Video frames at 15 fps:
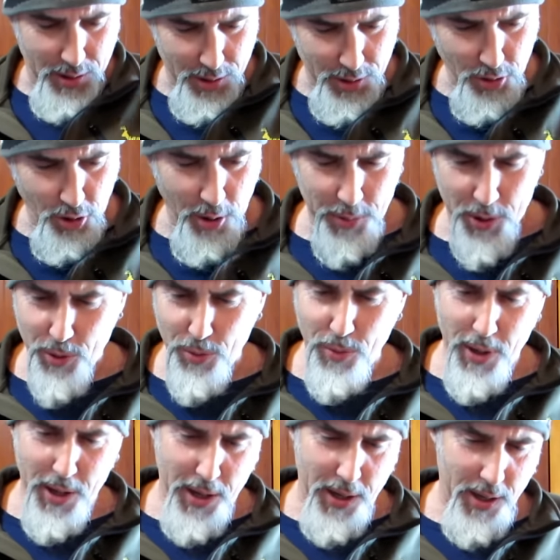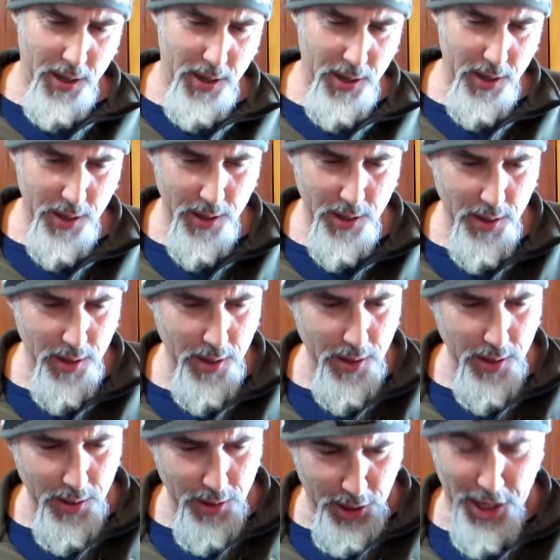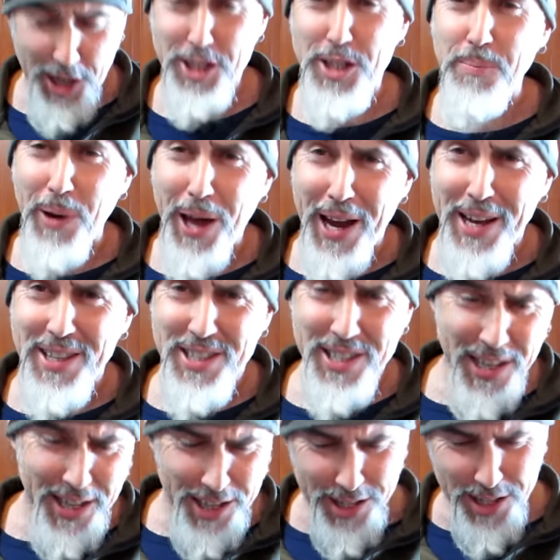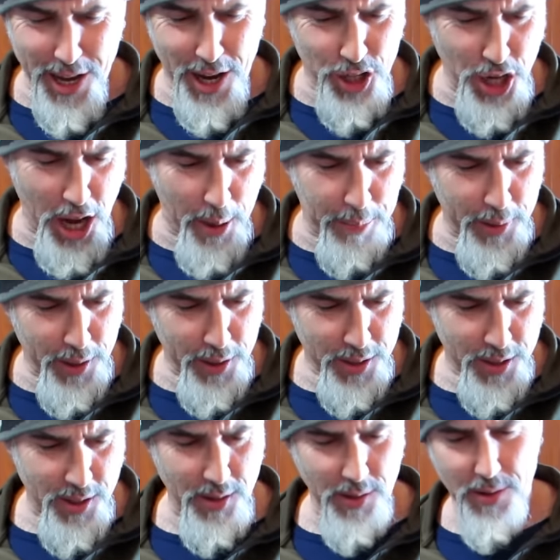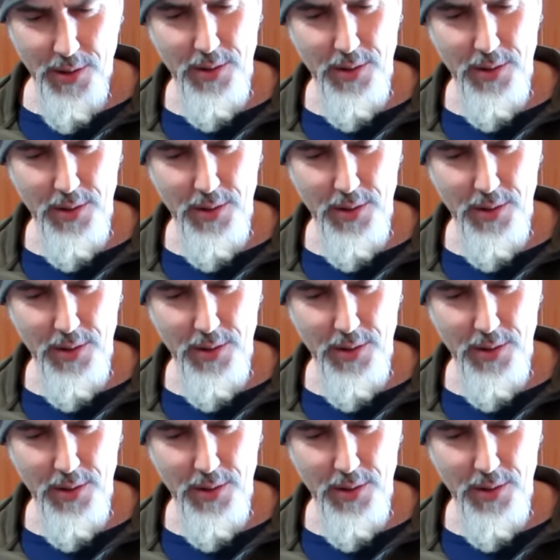It's time to test the blade and see just how sharp it is.